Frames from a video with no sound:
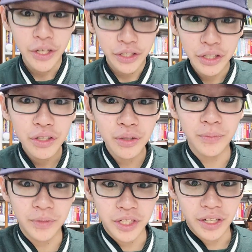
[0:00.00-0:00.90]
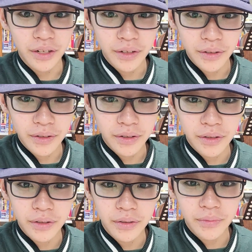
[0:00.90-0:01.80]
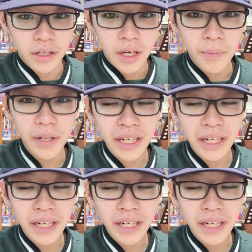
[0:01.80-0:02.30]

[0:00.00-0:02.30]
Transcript: we're doomed. But